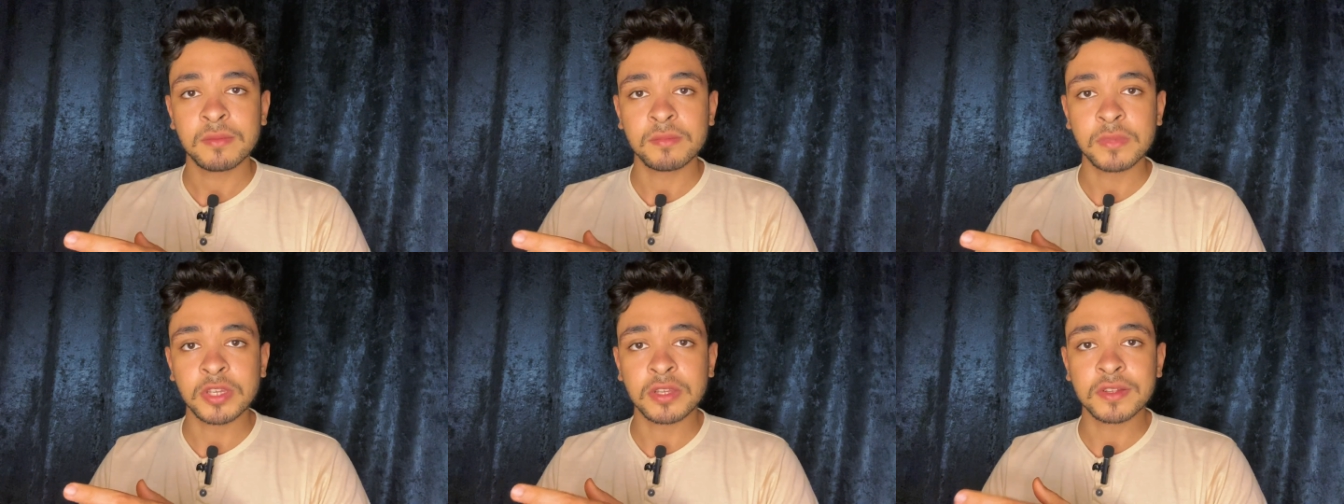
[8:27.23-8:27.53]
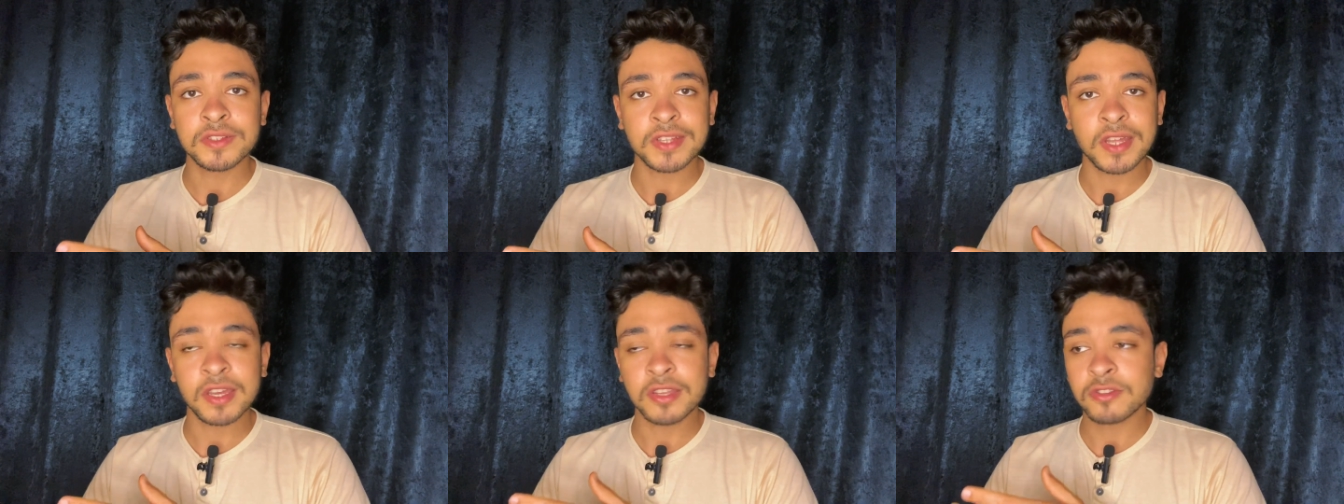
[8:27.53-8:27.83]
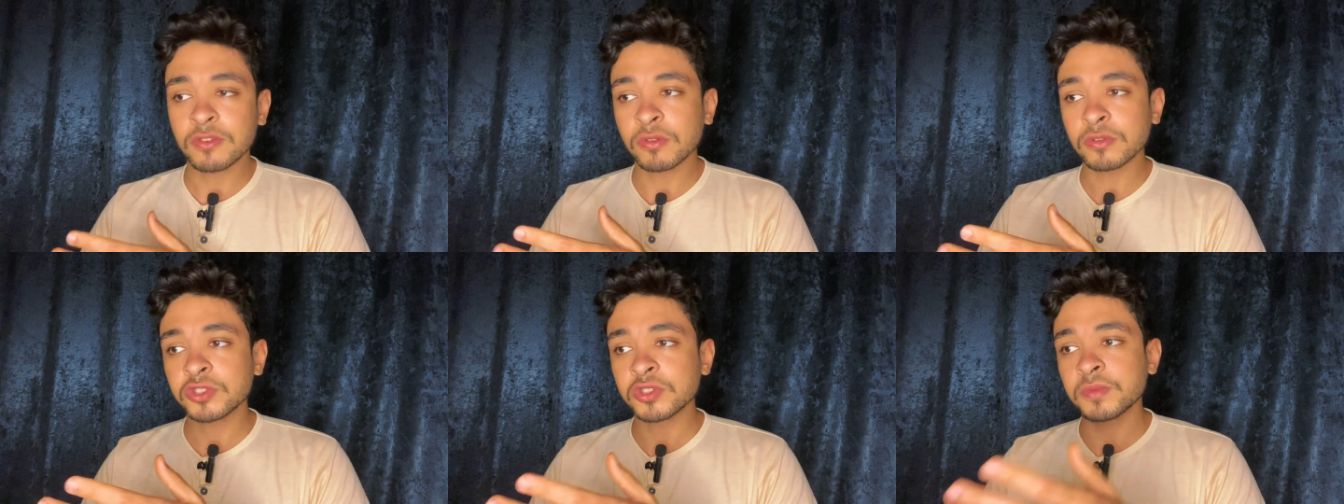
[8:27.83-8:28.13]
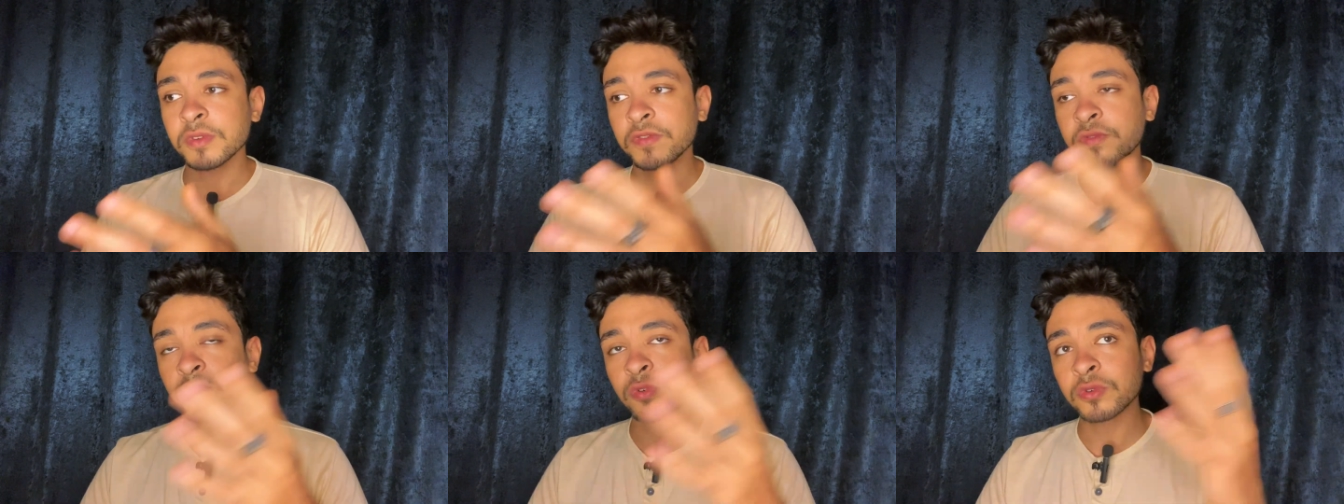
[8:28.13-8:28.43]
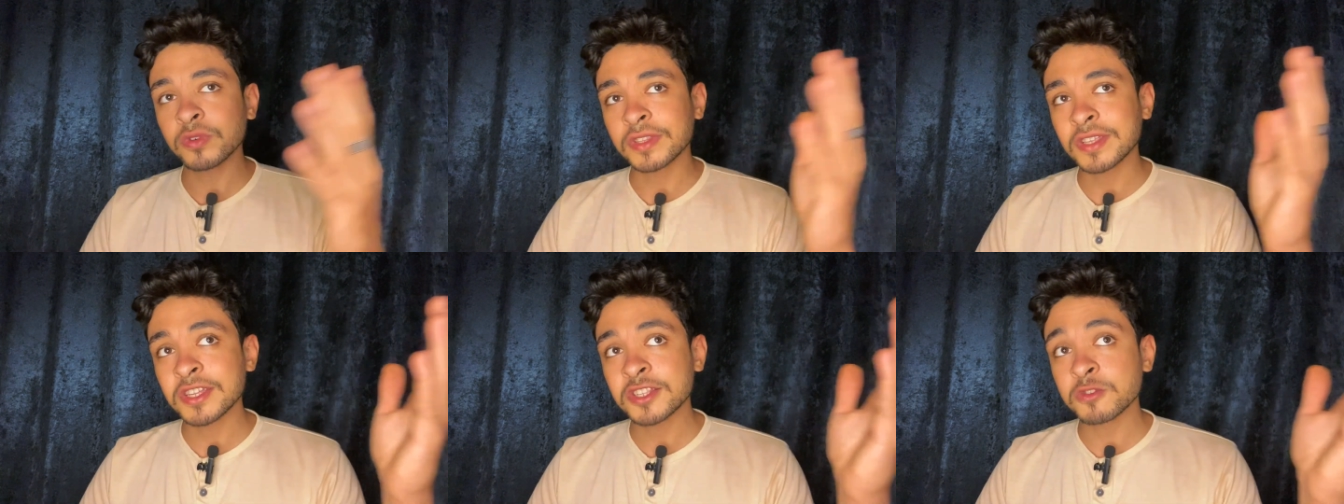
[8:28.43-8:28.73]
because I told you
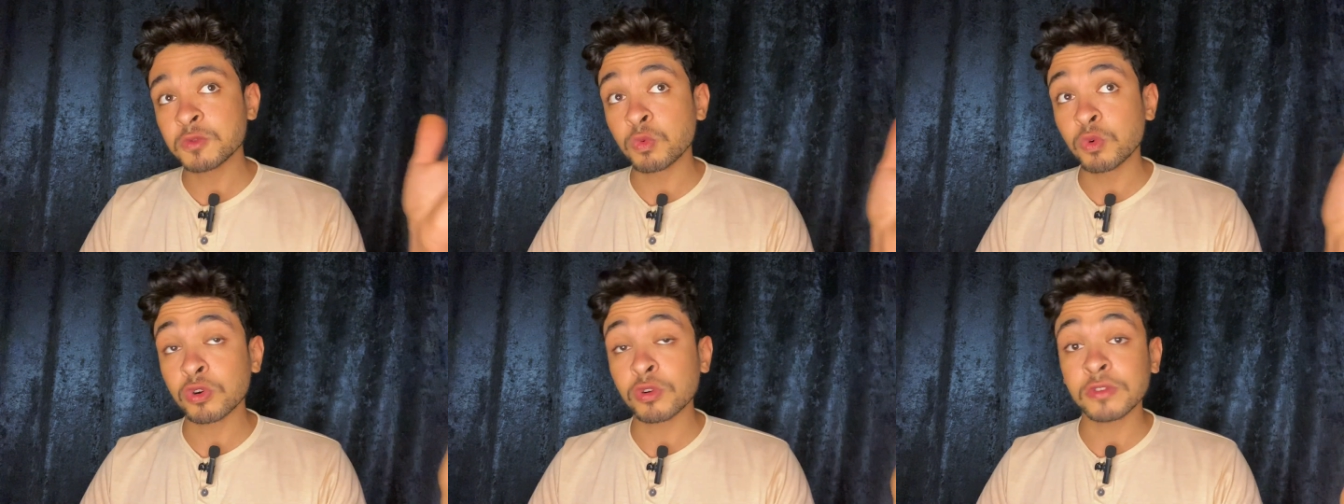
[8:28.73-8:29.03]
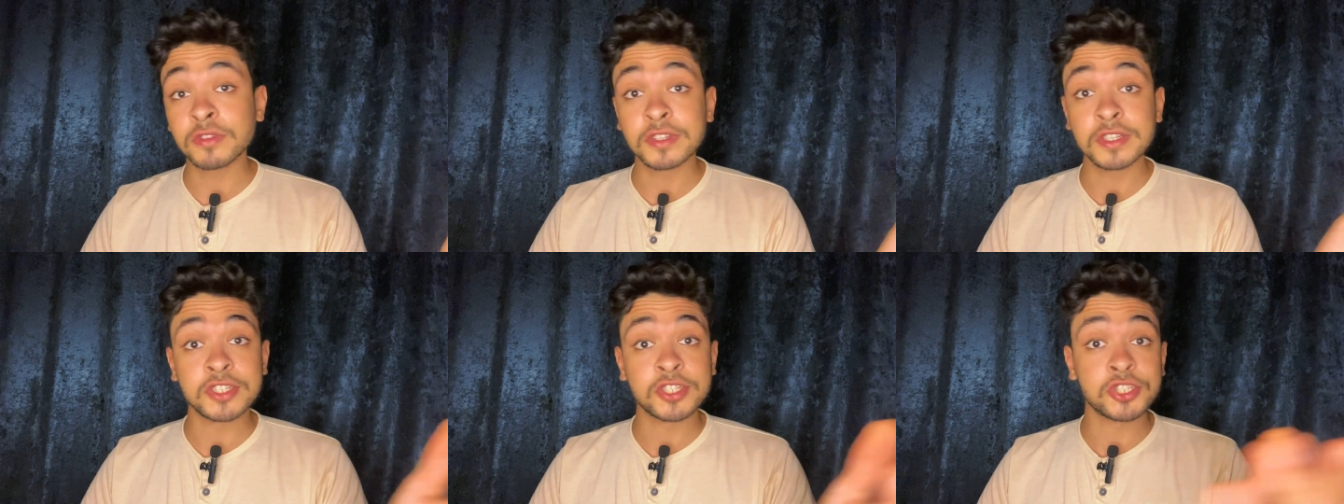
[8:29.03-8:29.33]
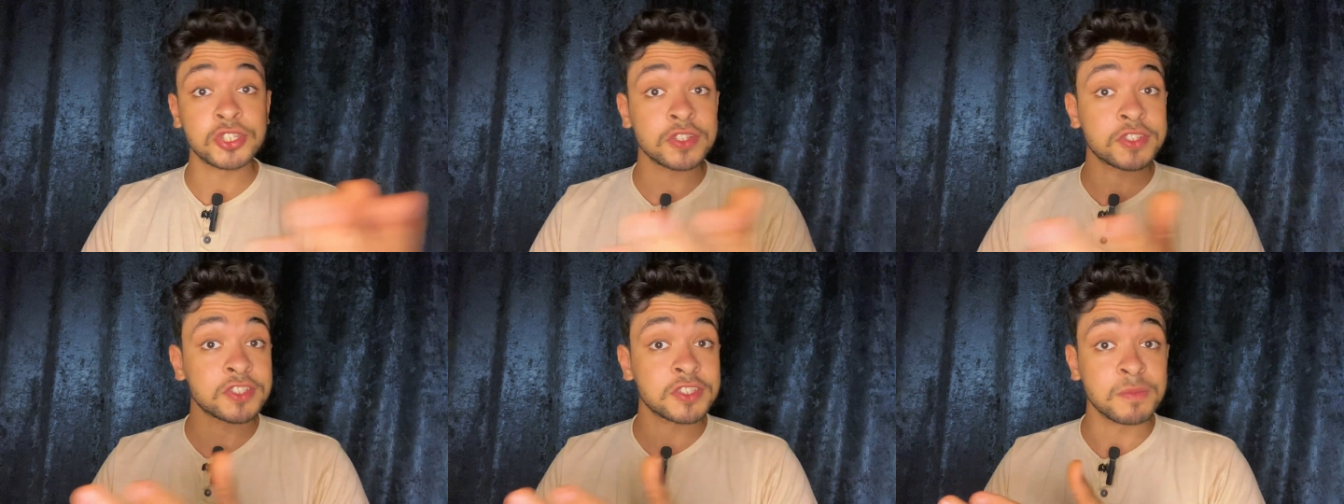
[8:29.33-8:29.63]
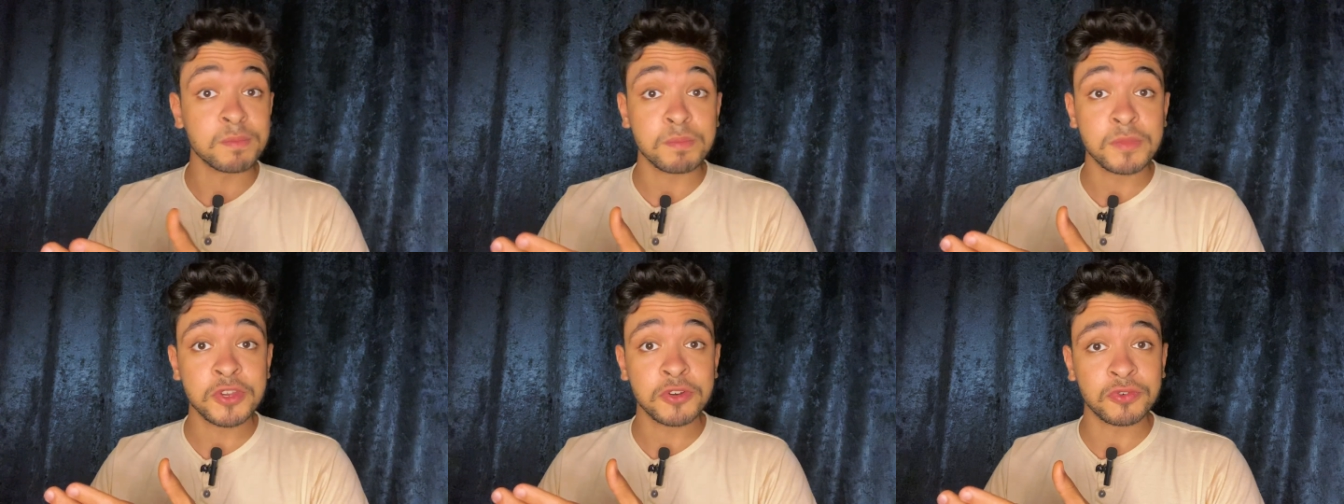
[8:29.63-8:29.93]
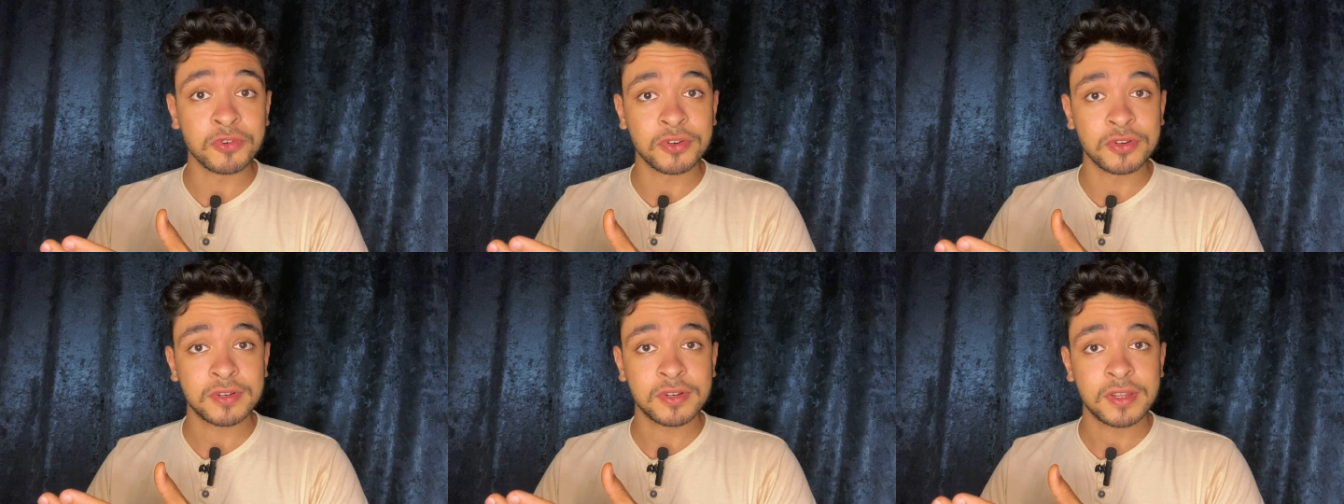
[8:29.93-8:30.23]
before, this world is just a
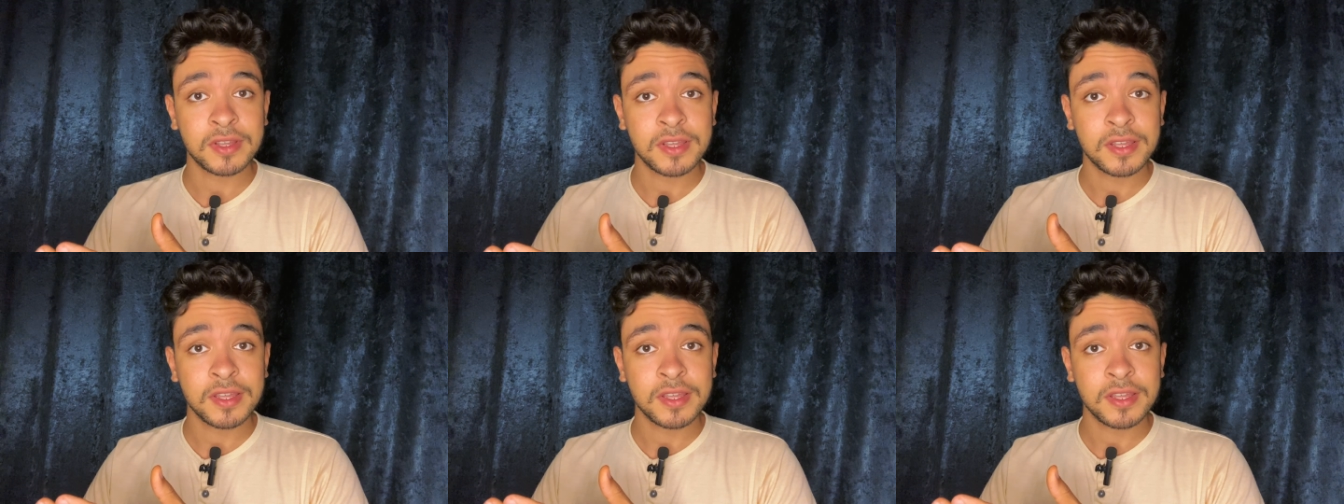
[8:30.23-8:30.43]
mirror.